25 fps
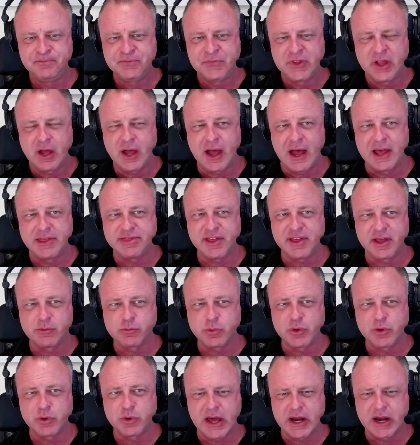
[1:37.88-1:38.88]
I think
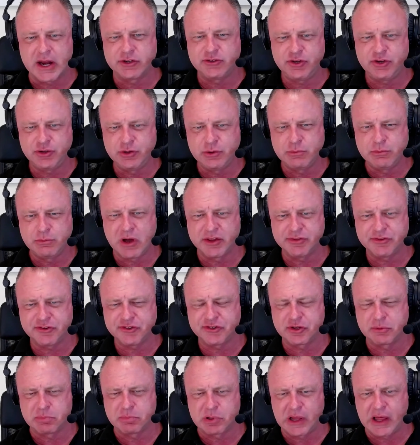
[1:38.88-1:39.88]
we've got a 2-month
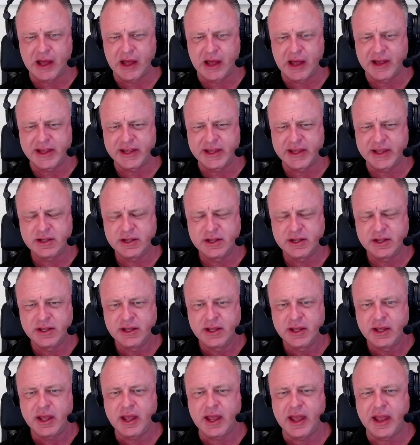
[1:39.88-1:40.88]
supply mm-hmm.
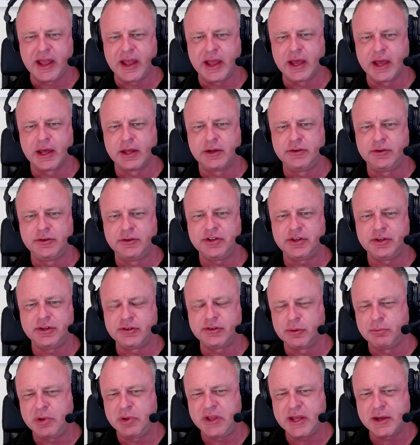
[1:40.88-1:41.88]
and
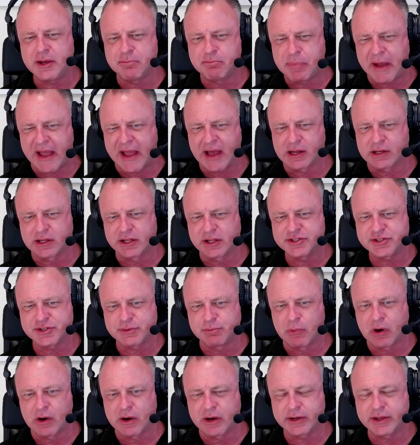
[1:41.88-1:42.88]
to be a balanced
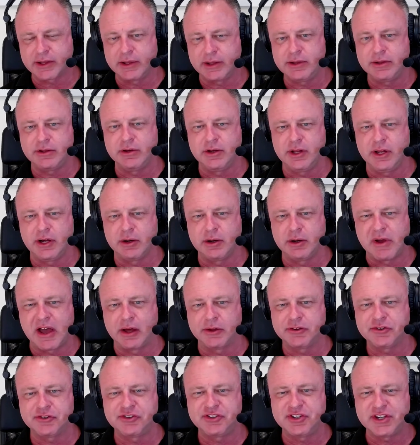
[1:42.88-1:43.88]
market you need
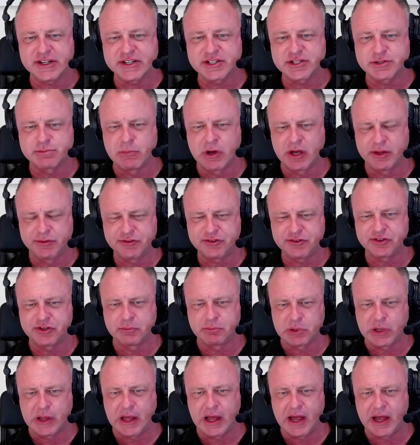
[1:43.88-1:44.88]
about 6 months
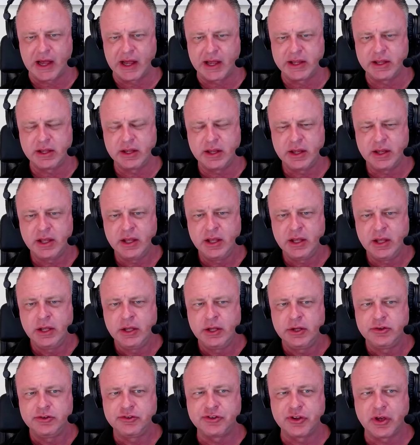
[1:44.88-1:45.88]
supply.
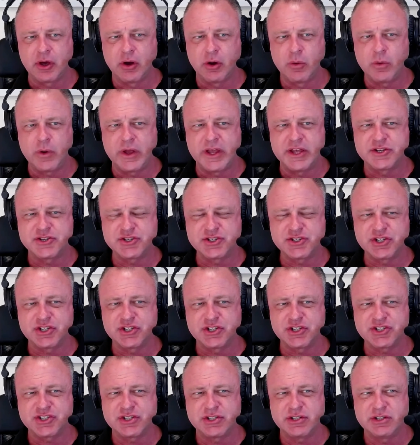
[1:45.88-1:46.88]
So it's
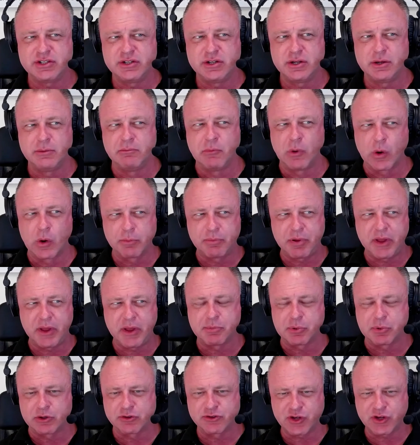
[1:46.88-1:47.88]
just more
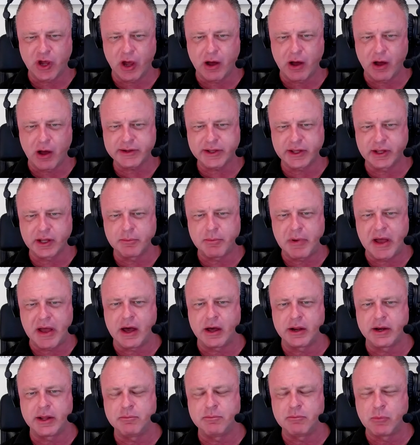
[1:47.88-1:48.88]
people are talking
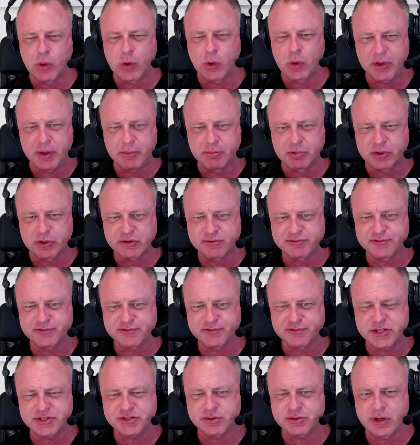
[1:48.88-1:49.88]
about it, more people are
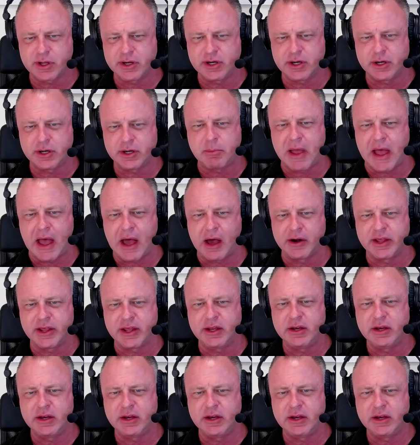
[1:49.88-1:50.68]
frustrated about it.